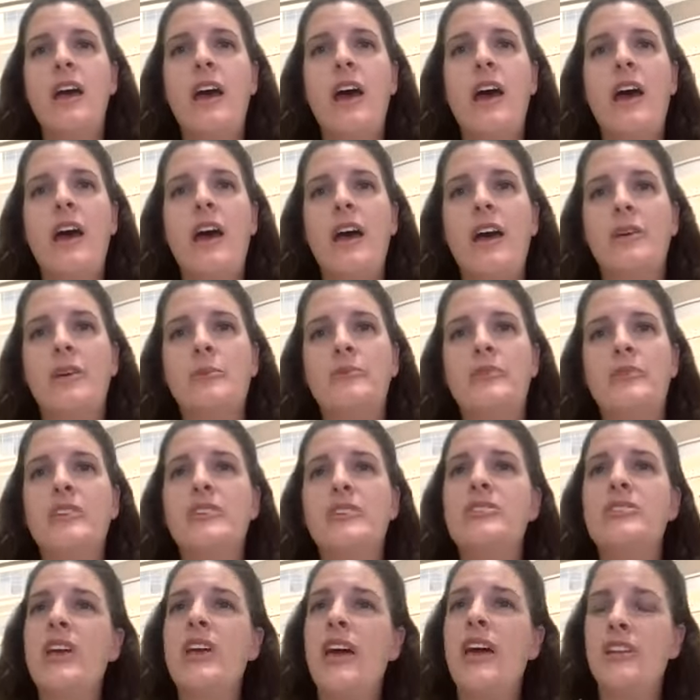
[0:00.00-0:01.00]

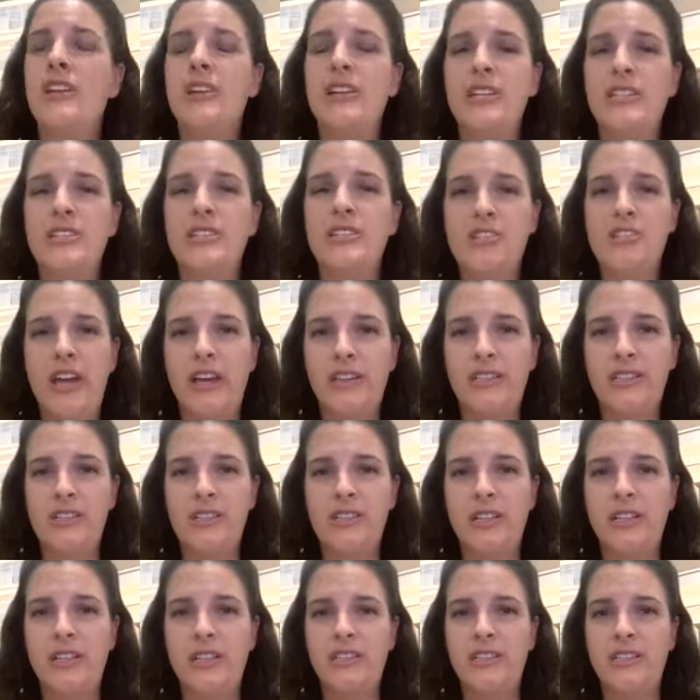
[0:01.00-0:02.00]
There's other
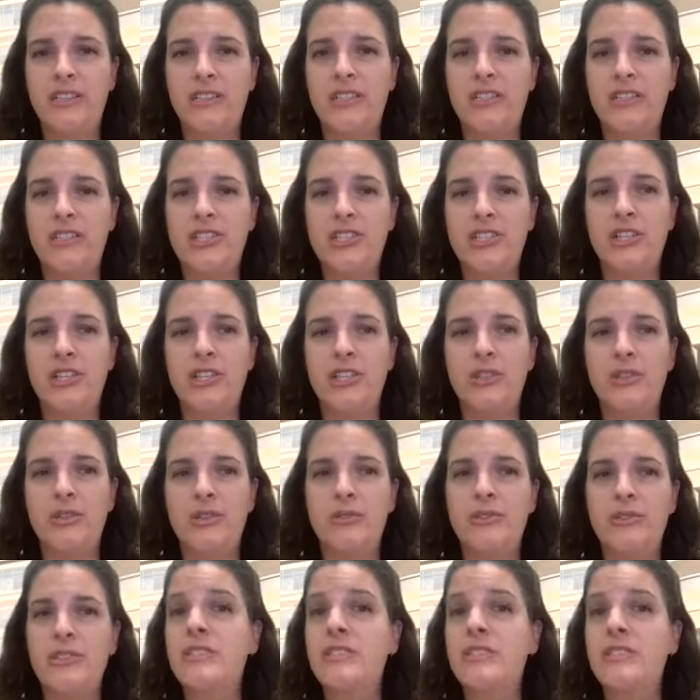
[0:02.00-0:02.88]
injections to,